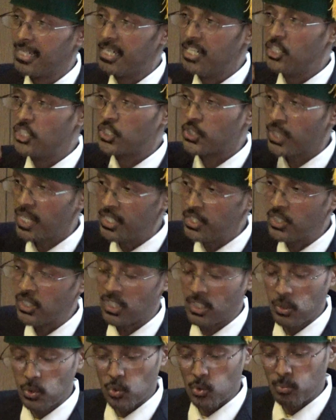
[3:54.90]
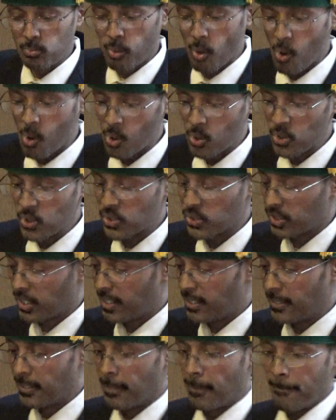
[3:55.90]
it changed into bones
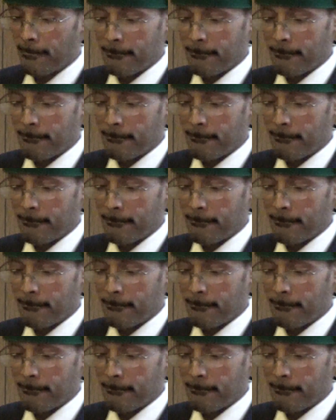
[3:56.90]
and